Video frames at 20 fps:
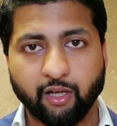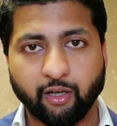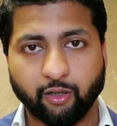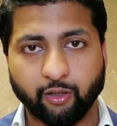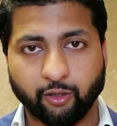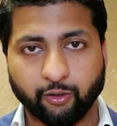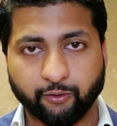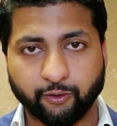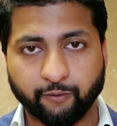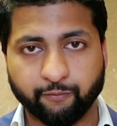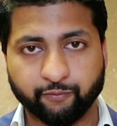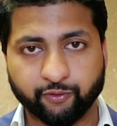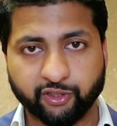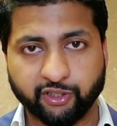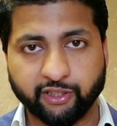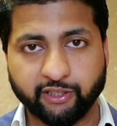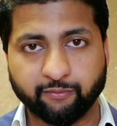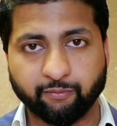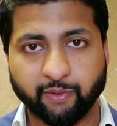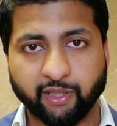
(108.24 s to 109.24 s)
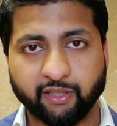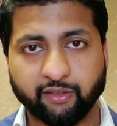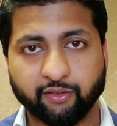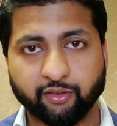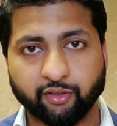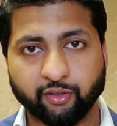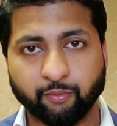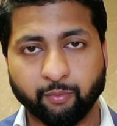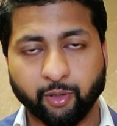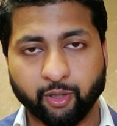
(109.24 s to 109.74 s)
a lot of
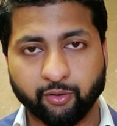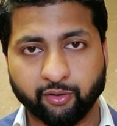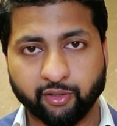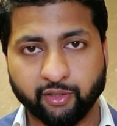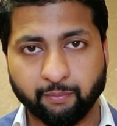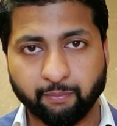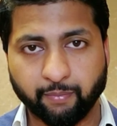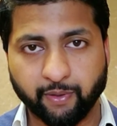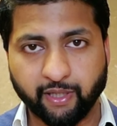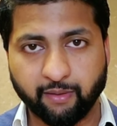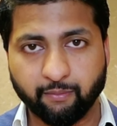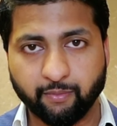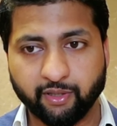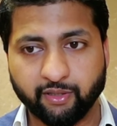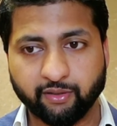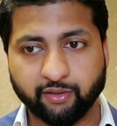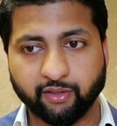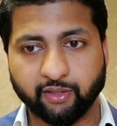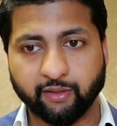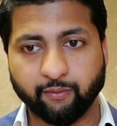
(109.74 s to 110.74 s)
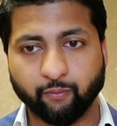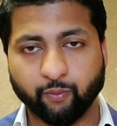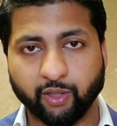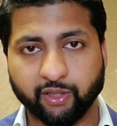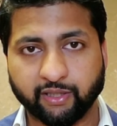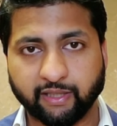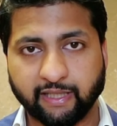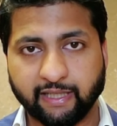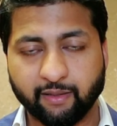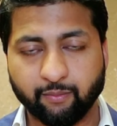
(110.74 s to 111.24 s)
treatments about the payments and
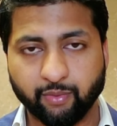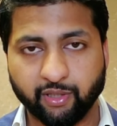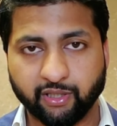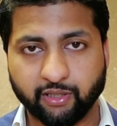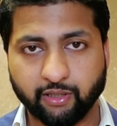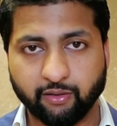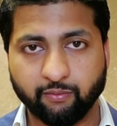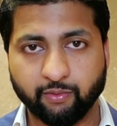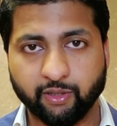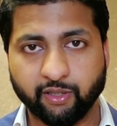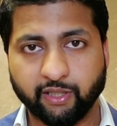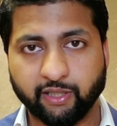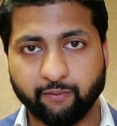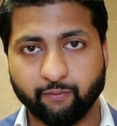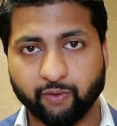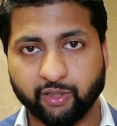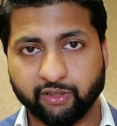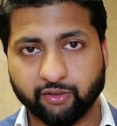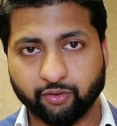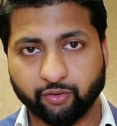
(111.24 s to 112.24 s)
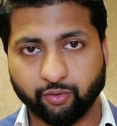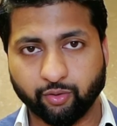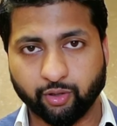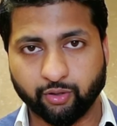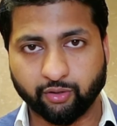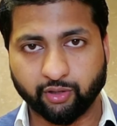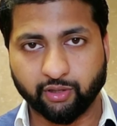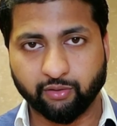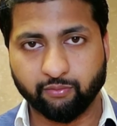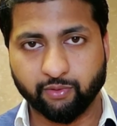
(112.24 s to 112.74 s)
what can be covered and what's
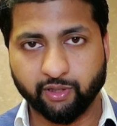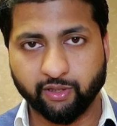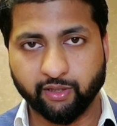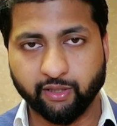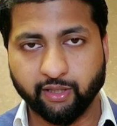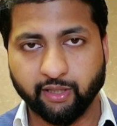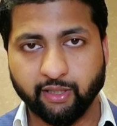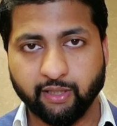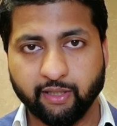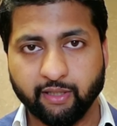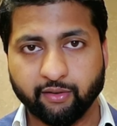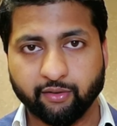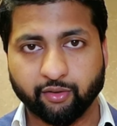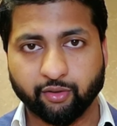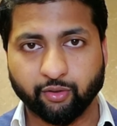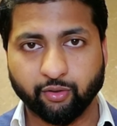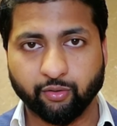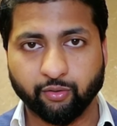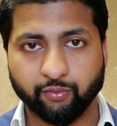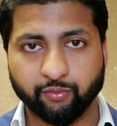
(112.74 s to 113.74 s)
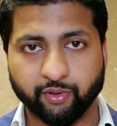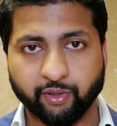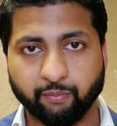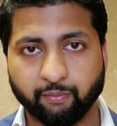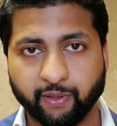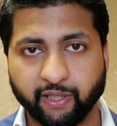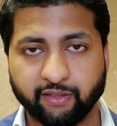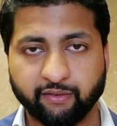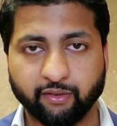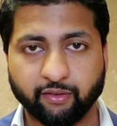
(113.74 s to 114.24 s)
not covered. So the
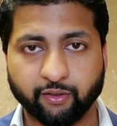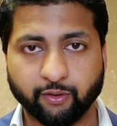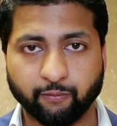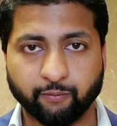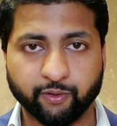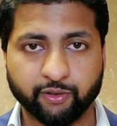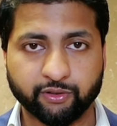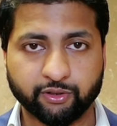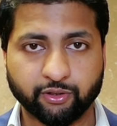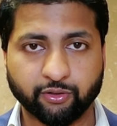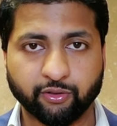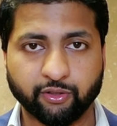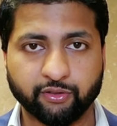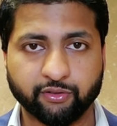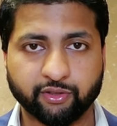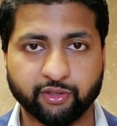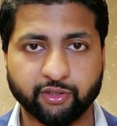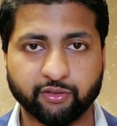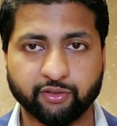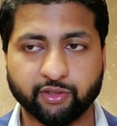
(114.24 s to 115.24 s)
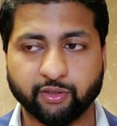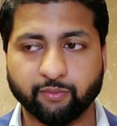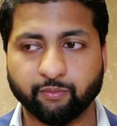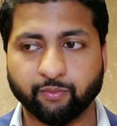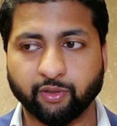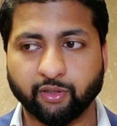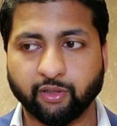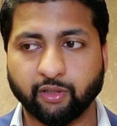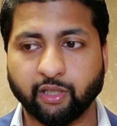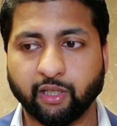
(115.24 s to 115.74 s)
presence of insurance system
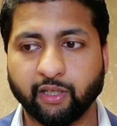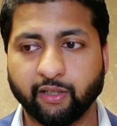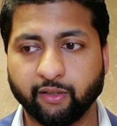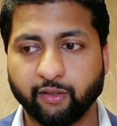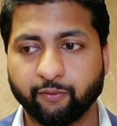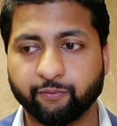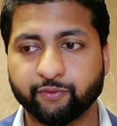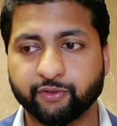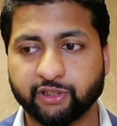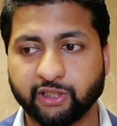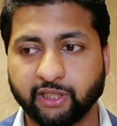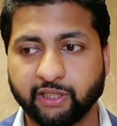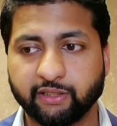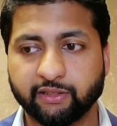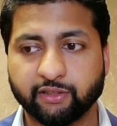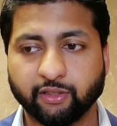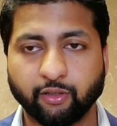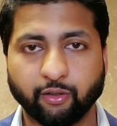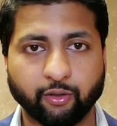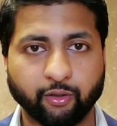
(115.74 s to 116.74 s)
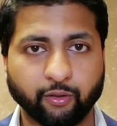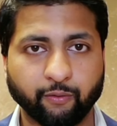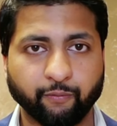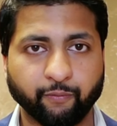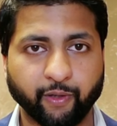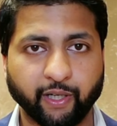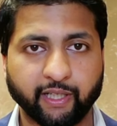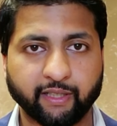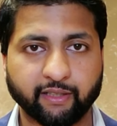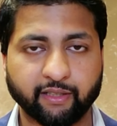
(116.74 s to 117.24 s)
kind of change a lot of
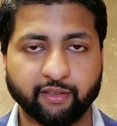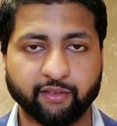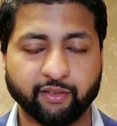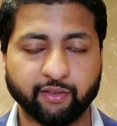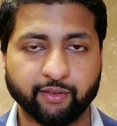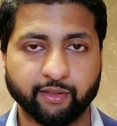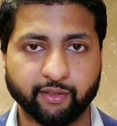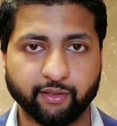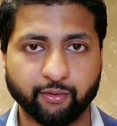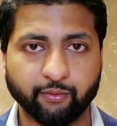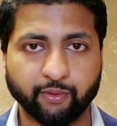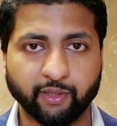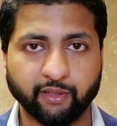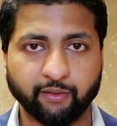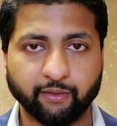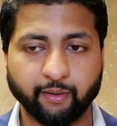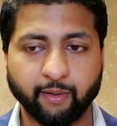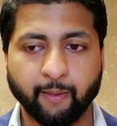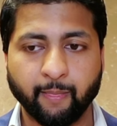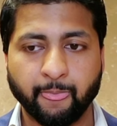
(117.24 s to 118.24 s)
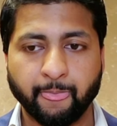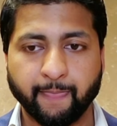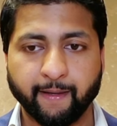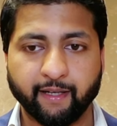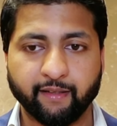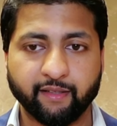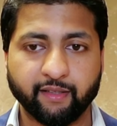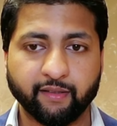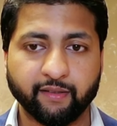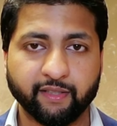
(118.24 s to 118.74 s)
factors in the U S.
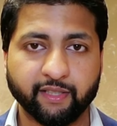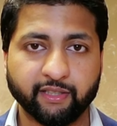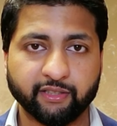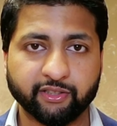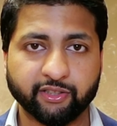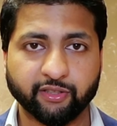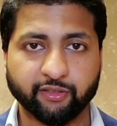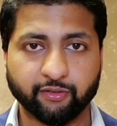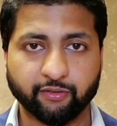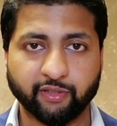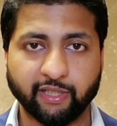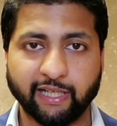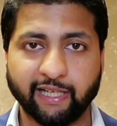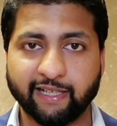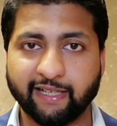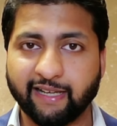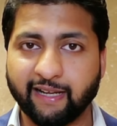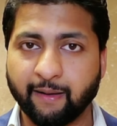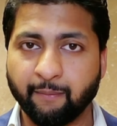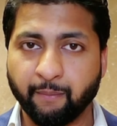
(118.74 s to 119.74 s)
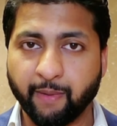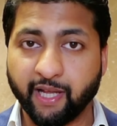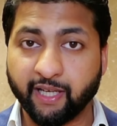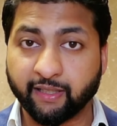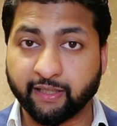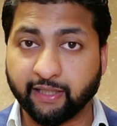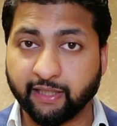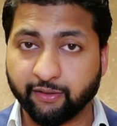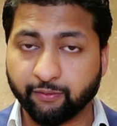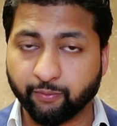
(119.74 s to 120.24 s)
And in addition to that,
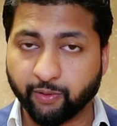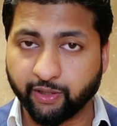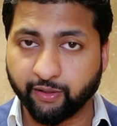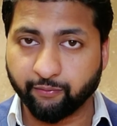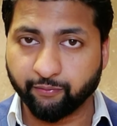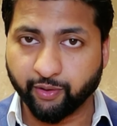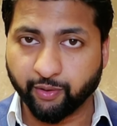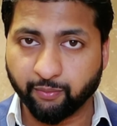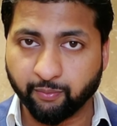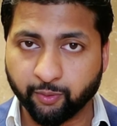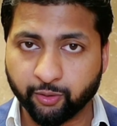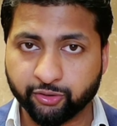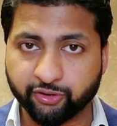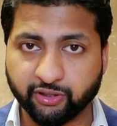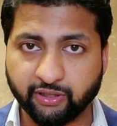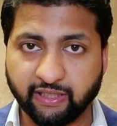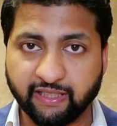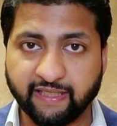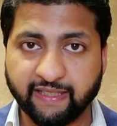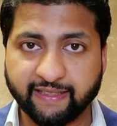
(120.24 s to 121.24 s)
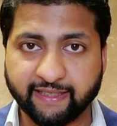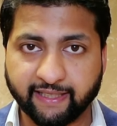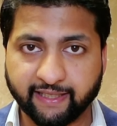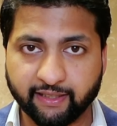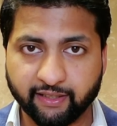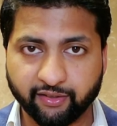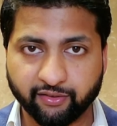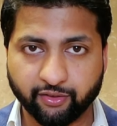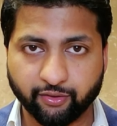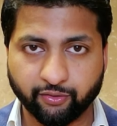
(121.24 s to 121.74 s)
America is one of the most
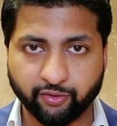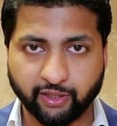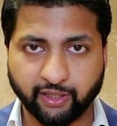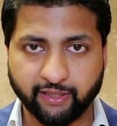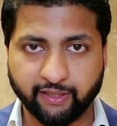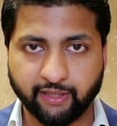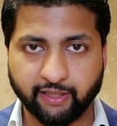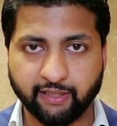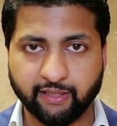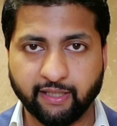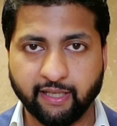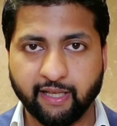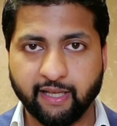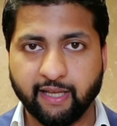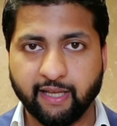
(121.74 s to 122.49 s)
litigious society.